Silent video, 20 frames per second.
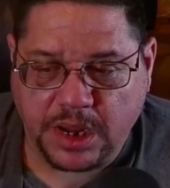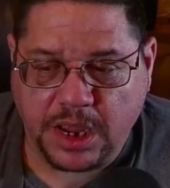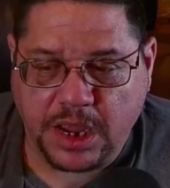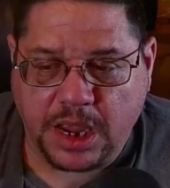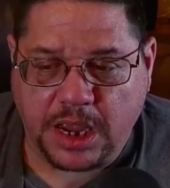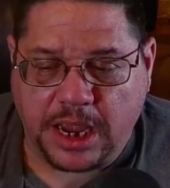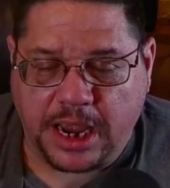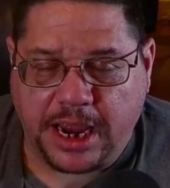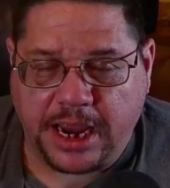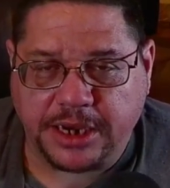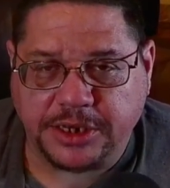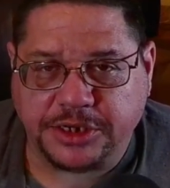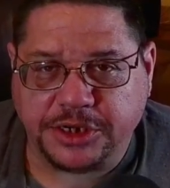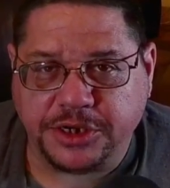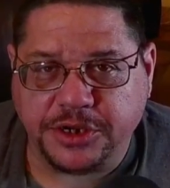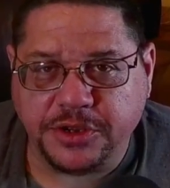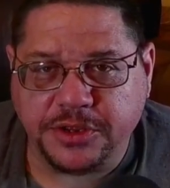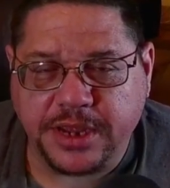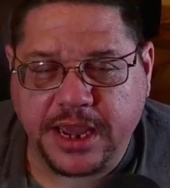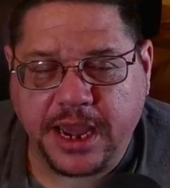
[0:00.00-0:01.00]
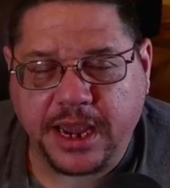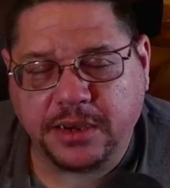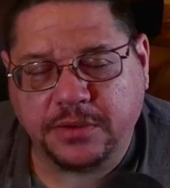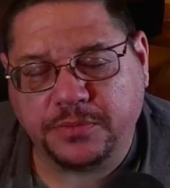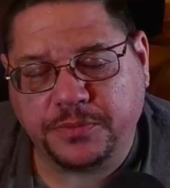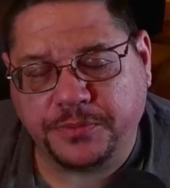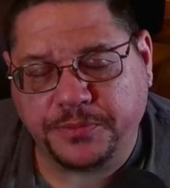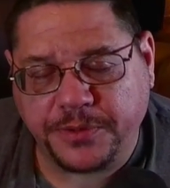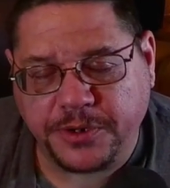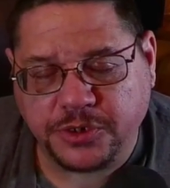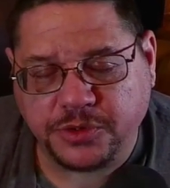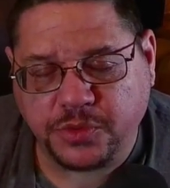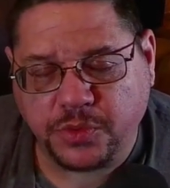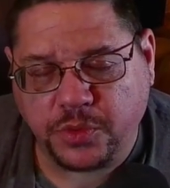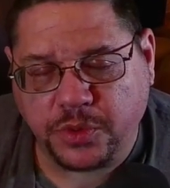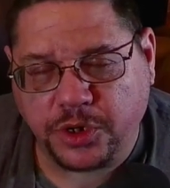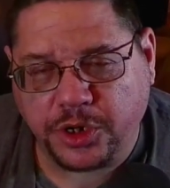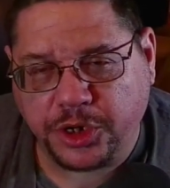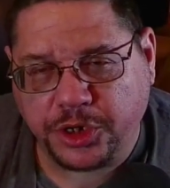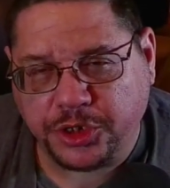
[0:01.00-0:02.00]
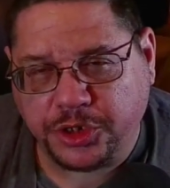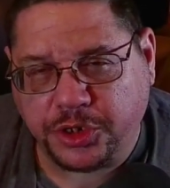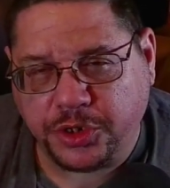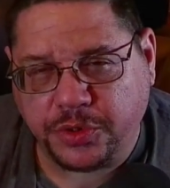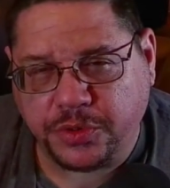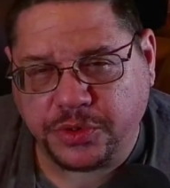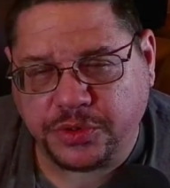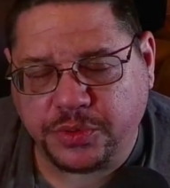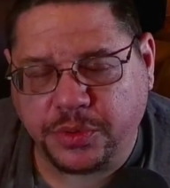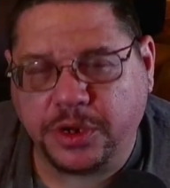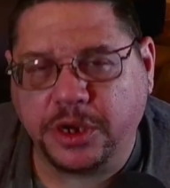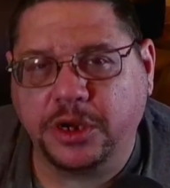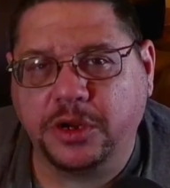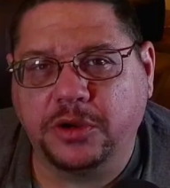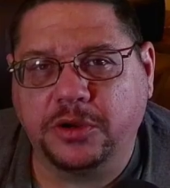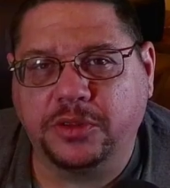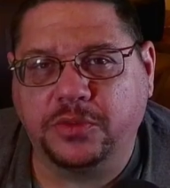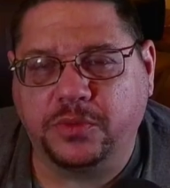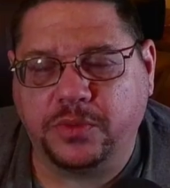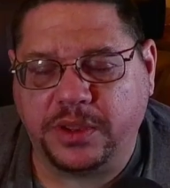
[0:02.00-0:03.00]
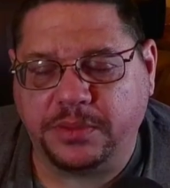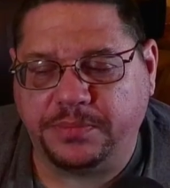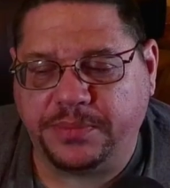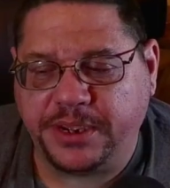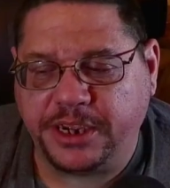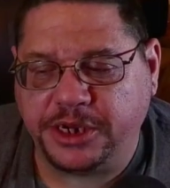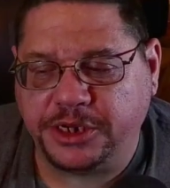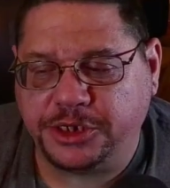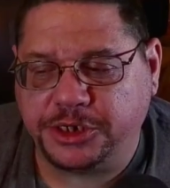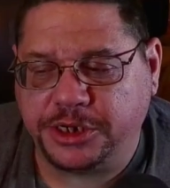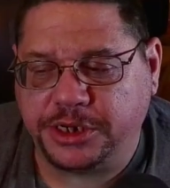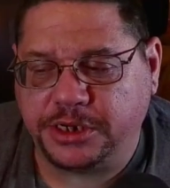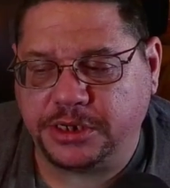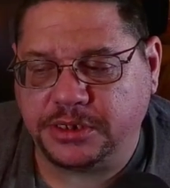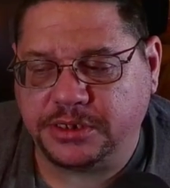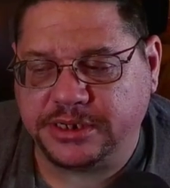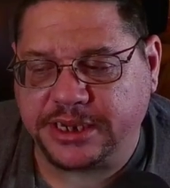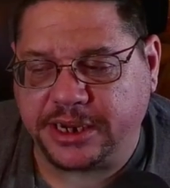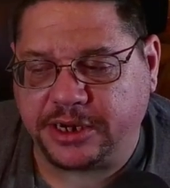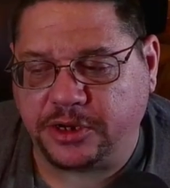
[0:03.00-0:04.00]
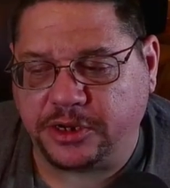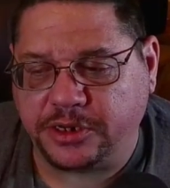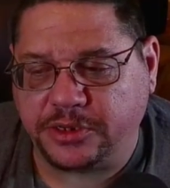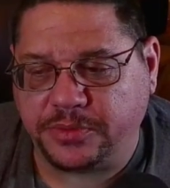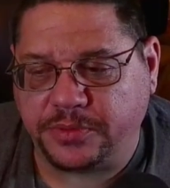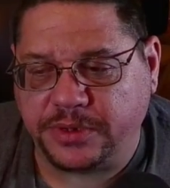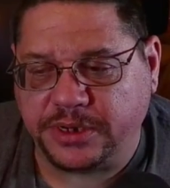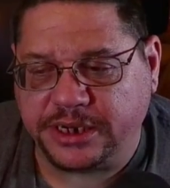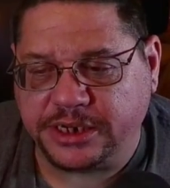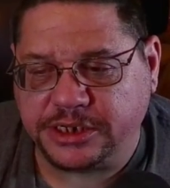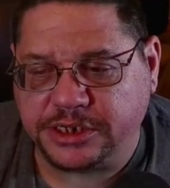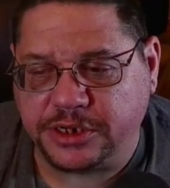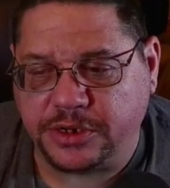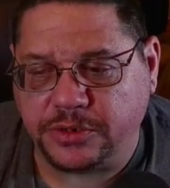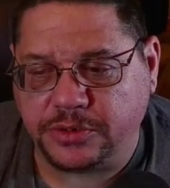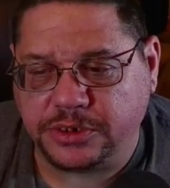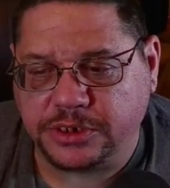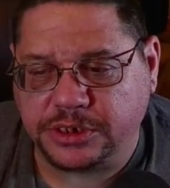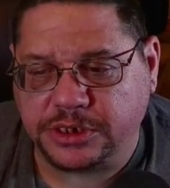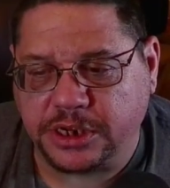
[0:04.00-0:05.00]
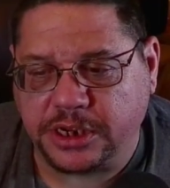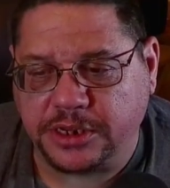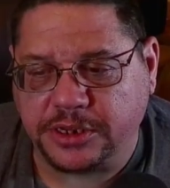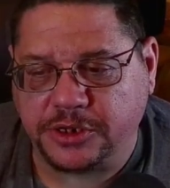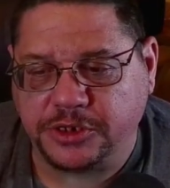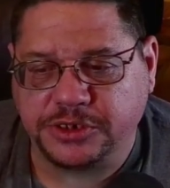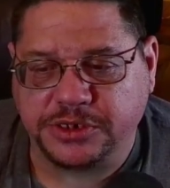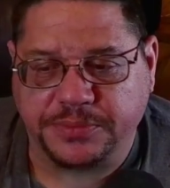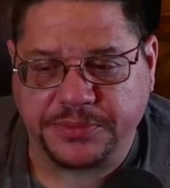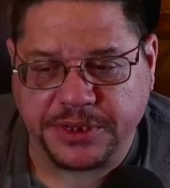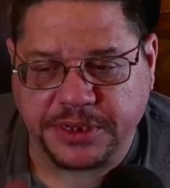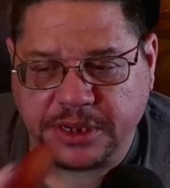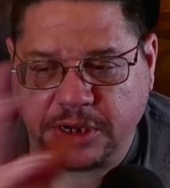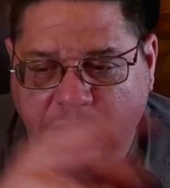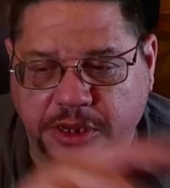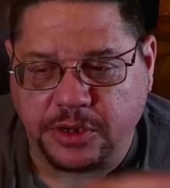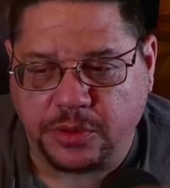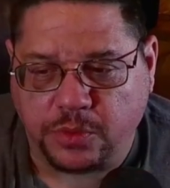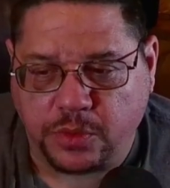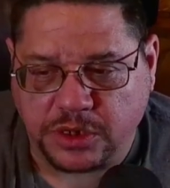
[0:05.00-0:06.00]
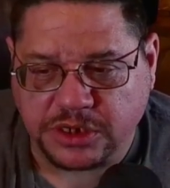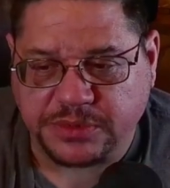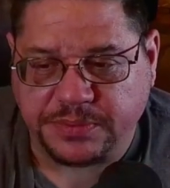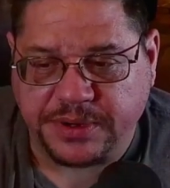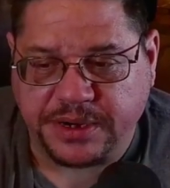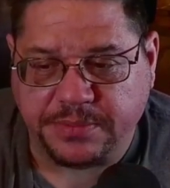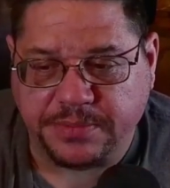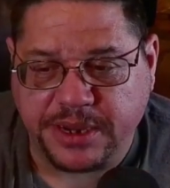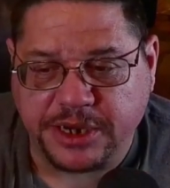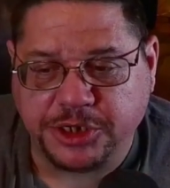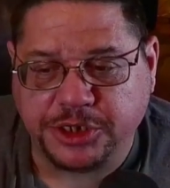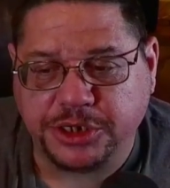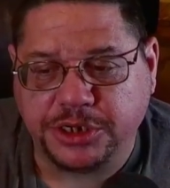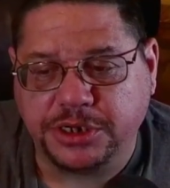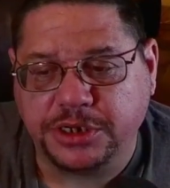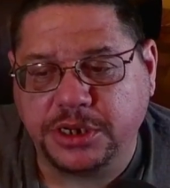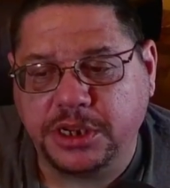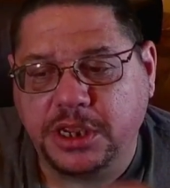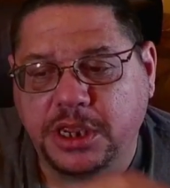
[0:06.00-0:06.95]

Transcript: And to do that, first what we're going to do is we're going to go to the web page and take a look at the release notes. Uh, there's something there that he wants me to mention,